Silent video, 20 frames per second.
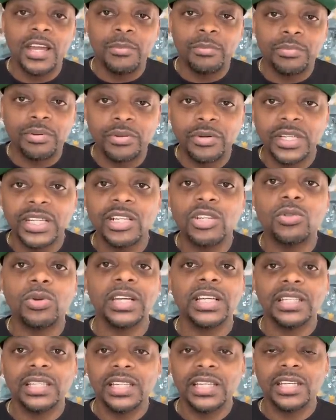pretty
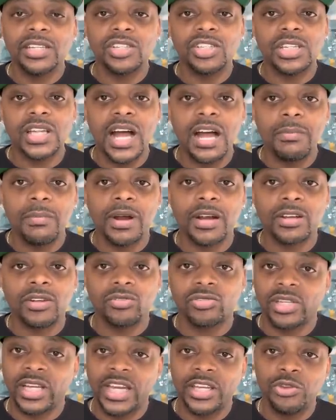quickly in the stock market,
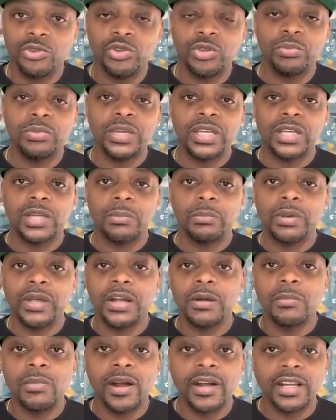okay? You can be in a
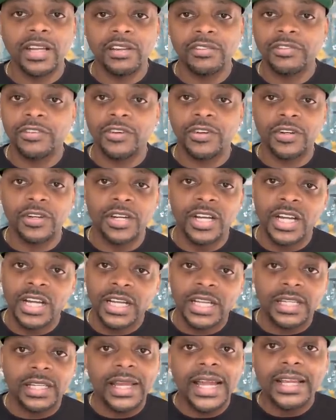bear market for,
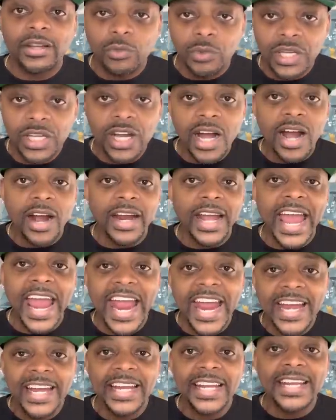like we are,
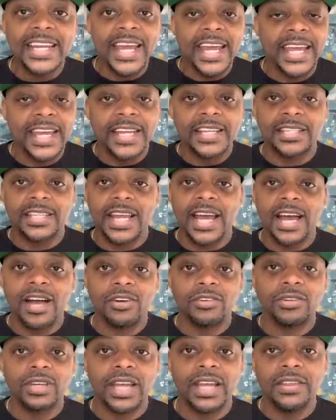80 days
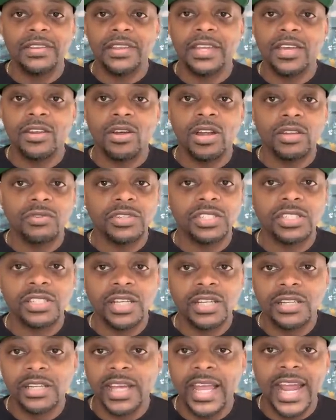now, and then all of a
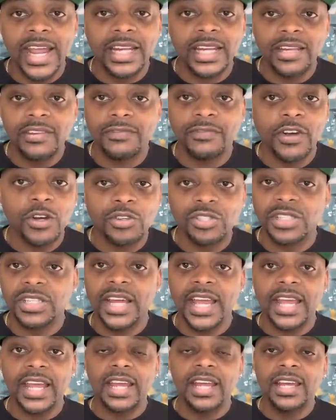sudden, the 81st
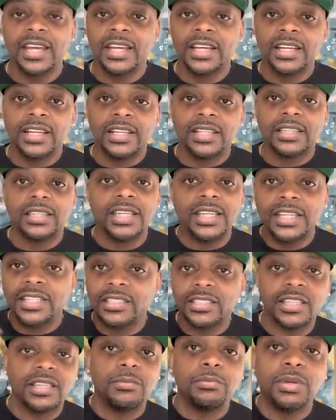day,
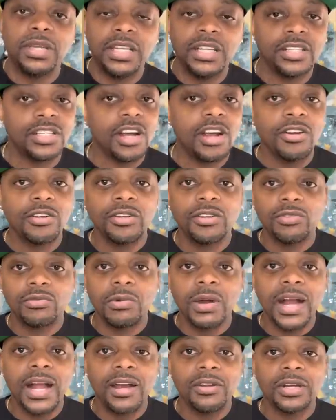things can be turning
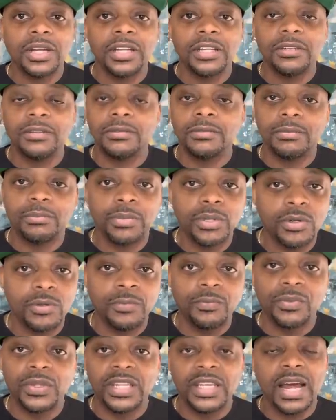around and
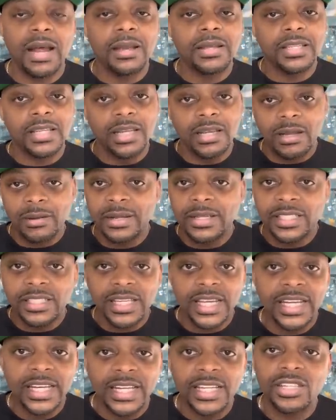boom. And I'm not
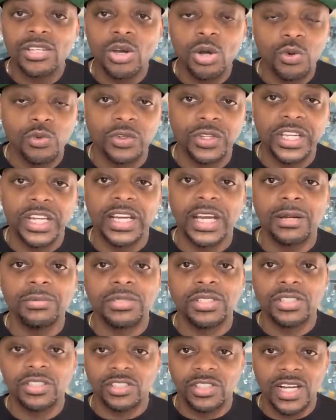saying it's over yet. I'm
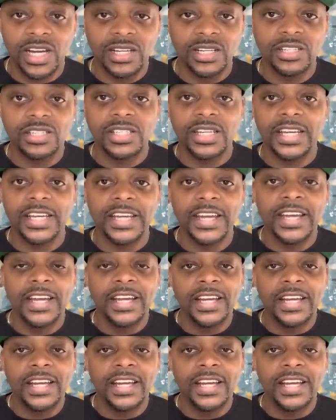just trying to say